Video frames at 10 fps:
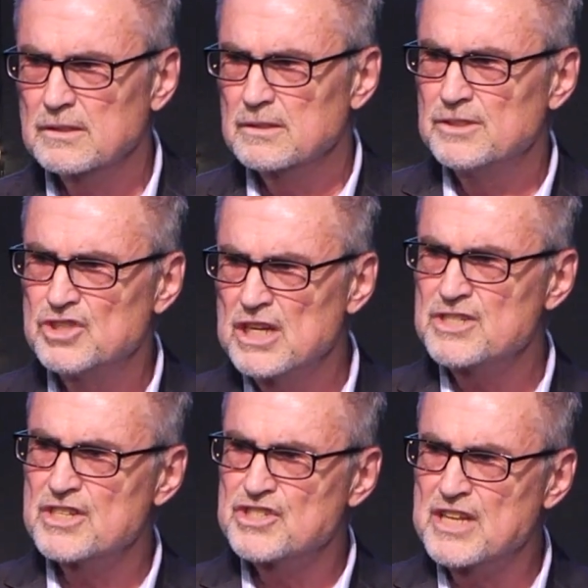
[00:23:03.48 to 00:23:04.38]

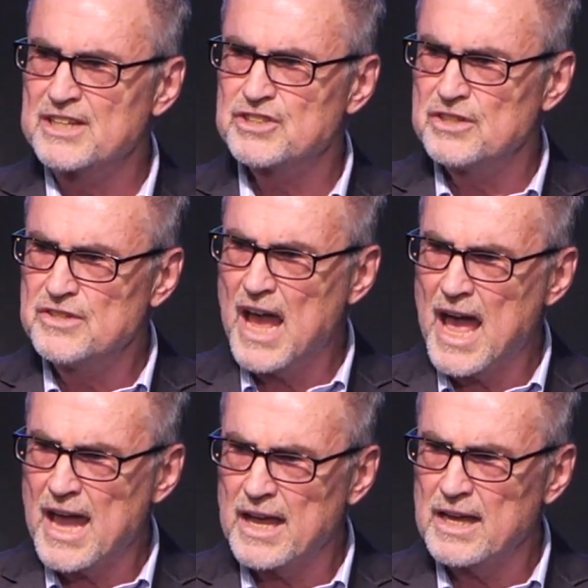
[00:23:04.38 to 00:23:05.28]
Jesus said,
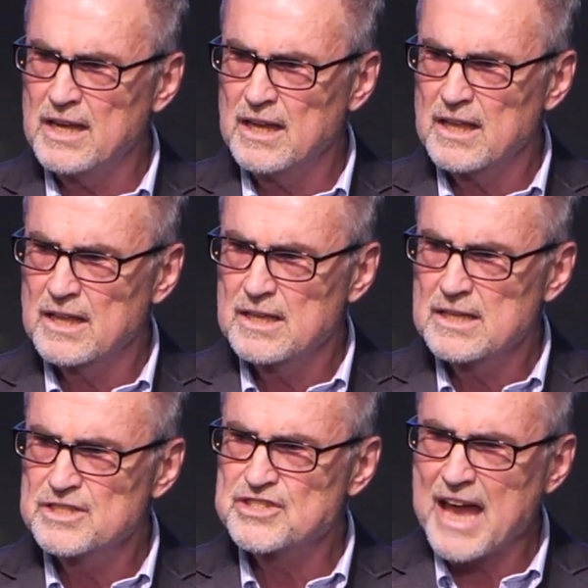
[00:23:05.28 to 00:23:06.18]
today,
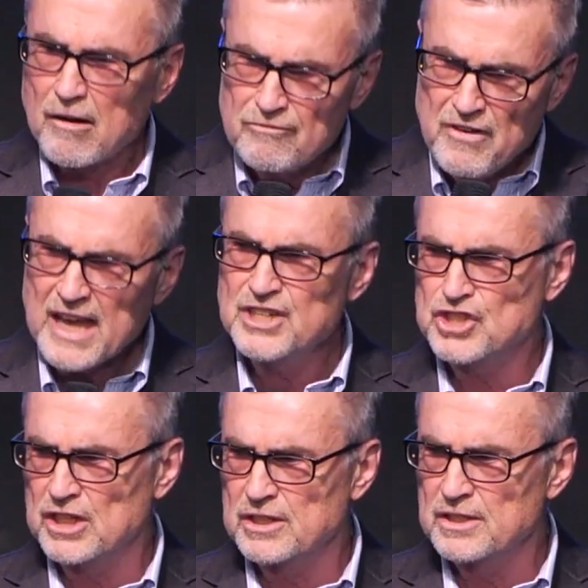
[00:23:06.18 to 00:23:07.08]

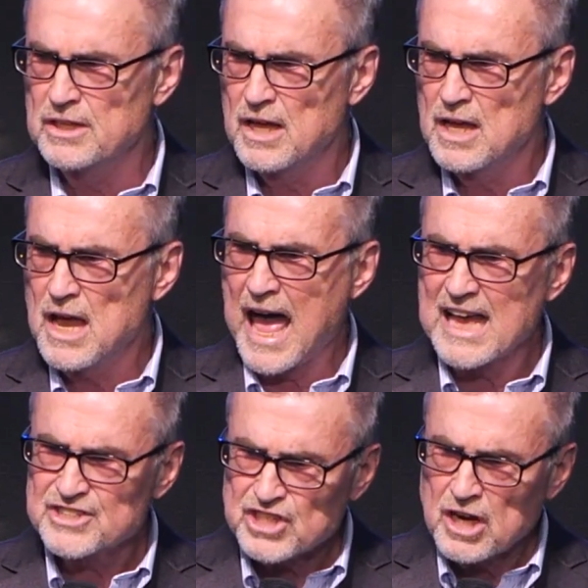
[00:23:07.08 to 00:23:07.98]
salvation
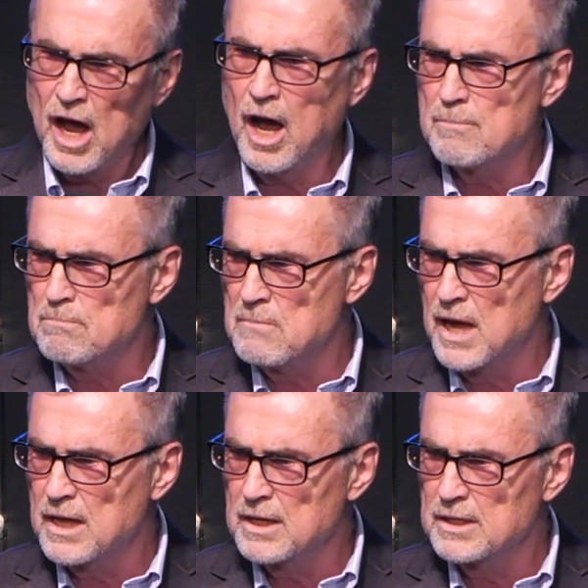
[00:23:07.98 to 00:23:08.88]
has come
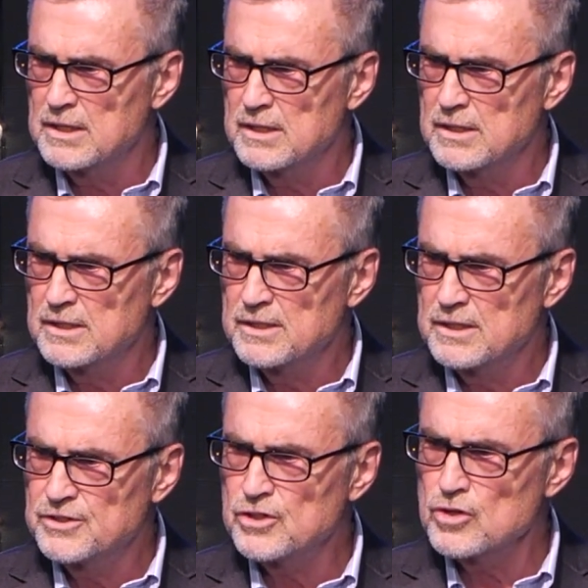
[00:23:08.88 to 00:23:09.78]

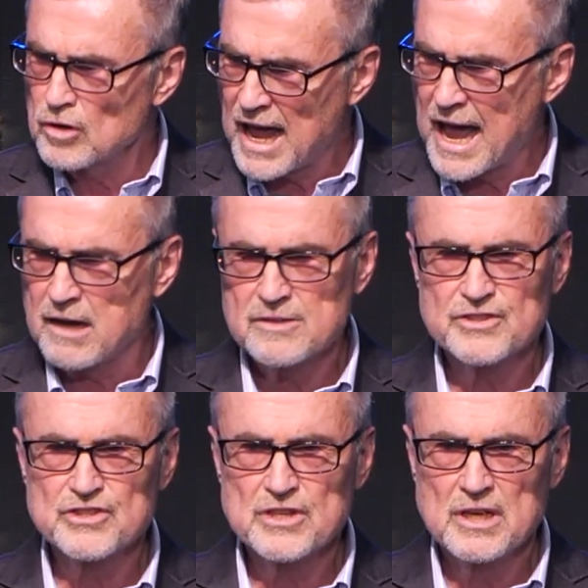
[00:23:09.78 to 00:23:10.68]
to your
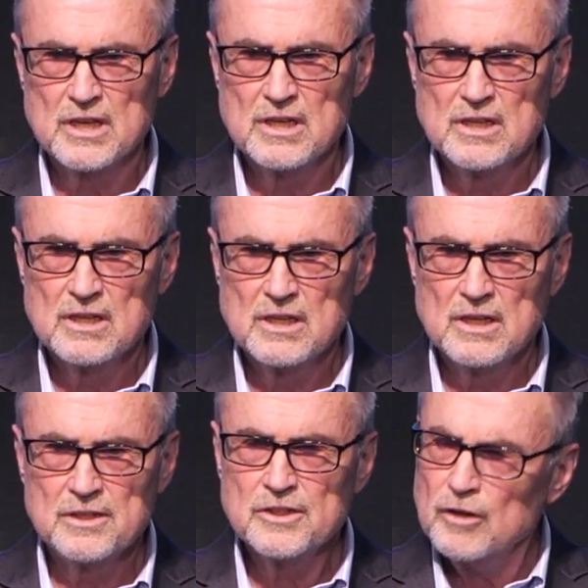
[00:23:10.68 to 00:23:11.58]
house.
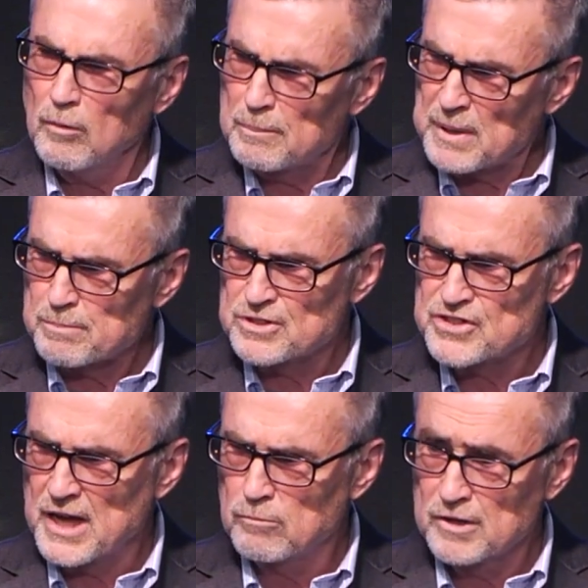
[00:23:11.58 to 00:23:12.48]
Do you know what people
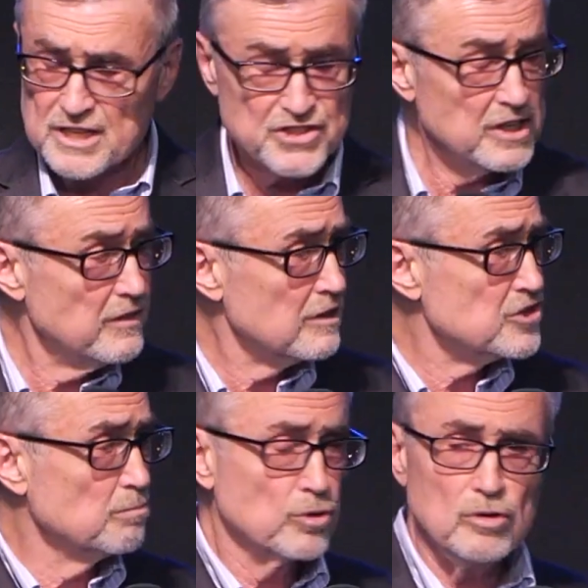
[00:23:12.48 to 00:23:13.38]
say? Well, you see, there's the
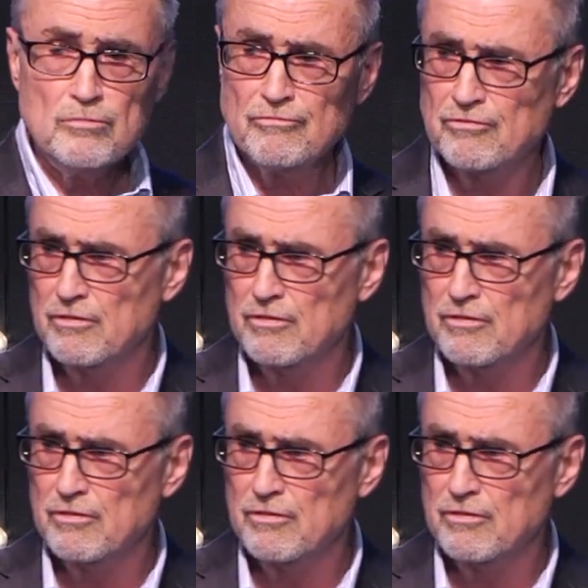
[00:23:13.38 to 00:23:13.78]
proof.